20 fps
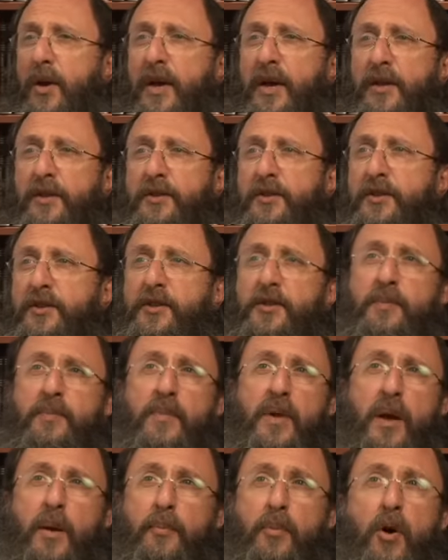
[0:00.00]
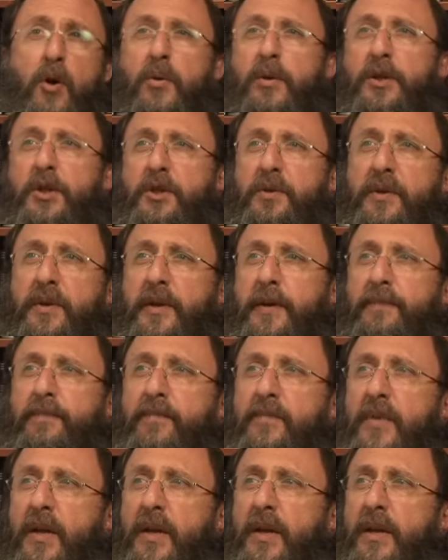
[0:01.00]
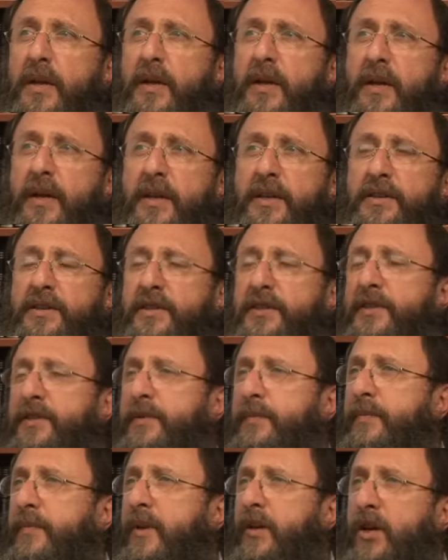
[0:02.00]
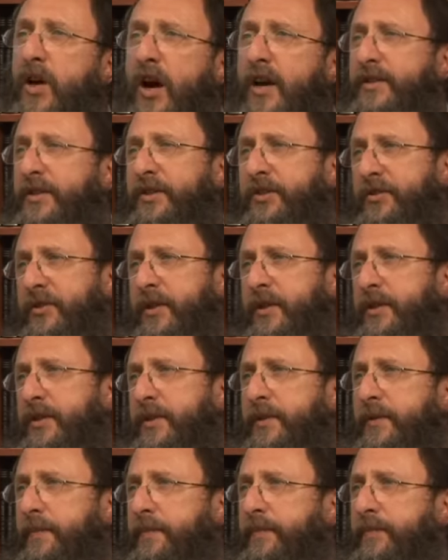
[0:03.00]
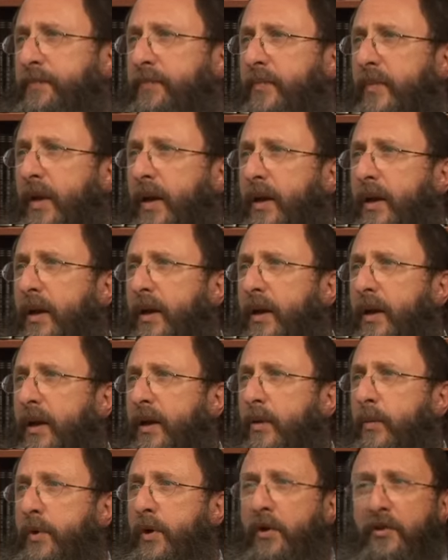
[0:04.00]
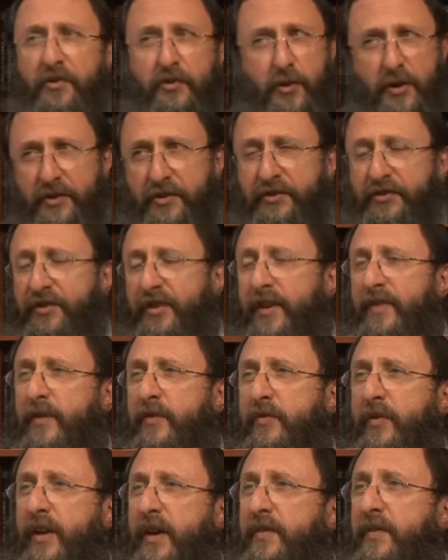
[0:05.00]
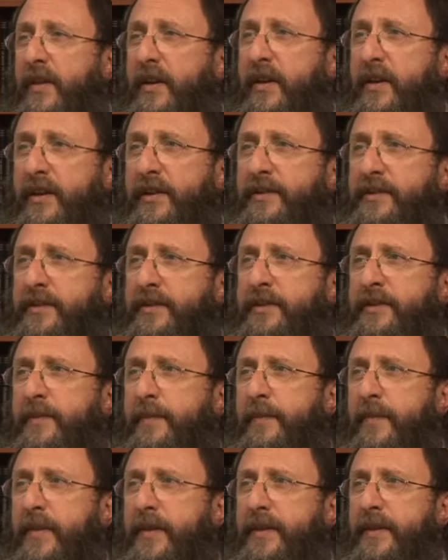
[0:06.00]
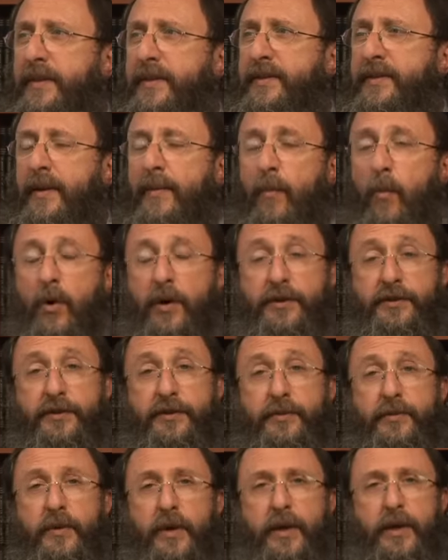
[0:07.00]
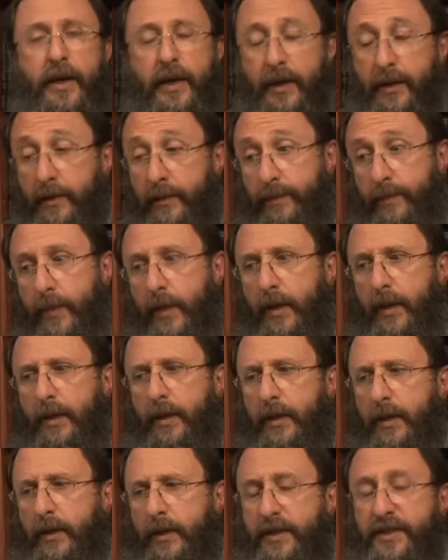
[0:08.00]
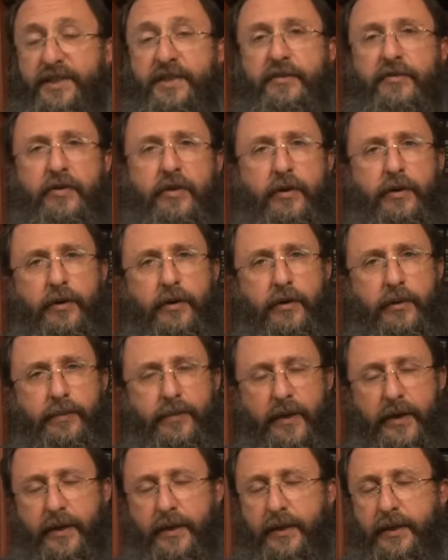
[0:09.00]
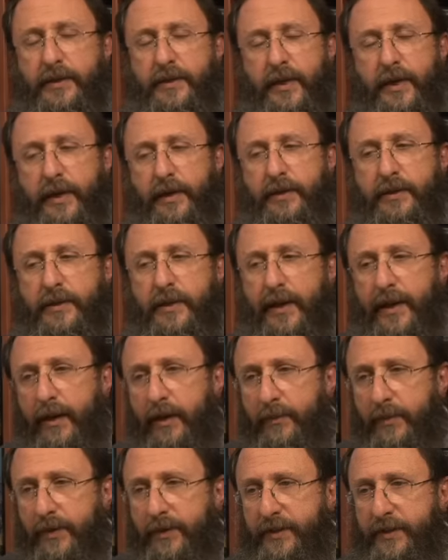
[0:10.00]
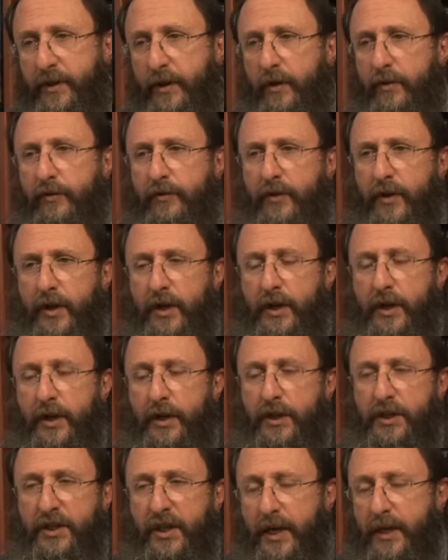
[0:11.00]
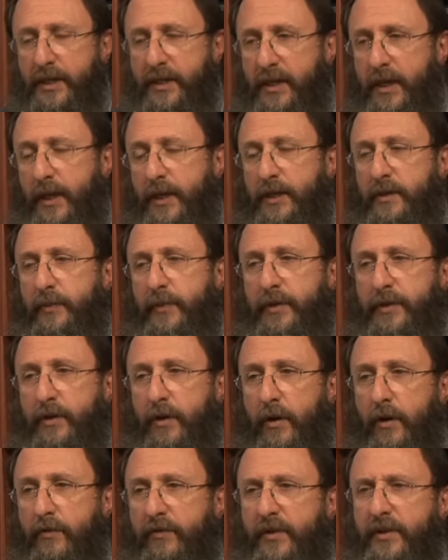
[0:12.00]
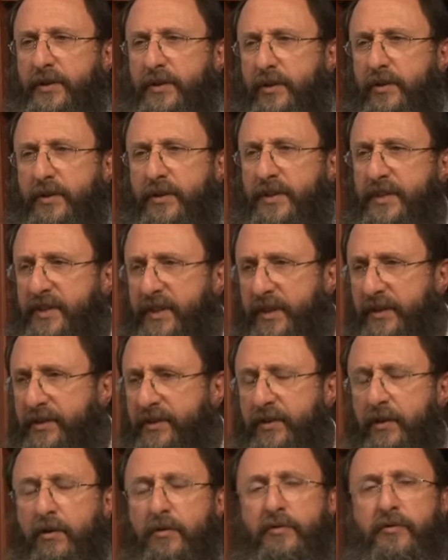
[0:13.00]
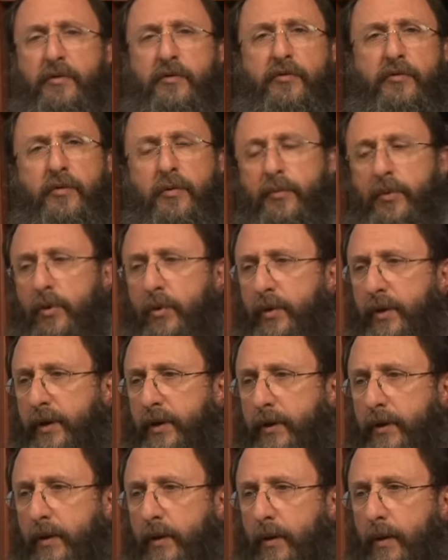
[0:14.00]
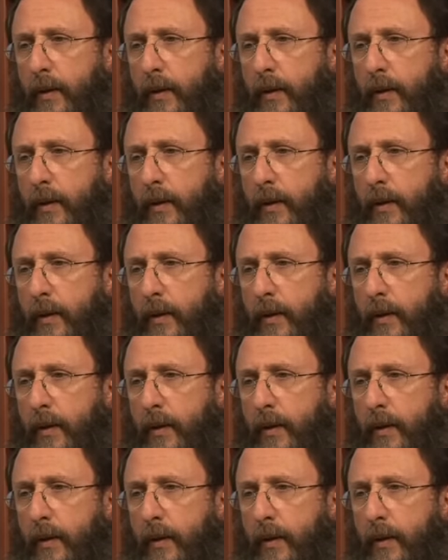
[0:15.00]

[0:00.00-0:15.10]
its poetry, its construct, we also understand the fact that it is somewhat, again, severe, that it contains elements of chastisement, of a certain sense of foreboding.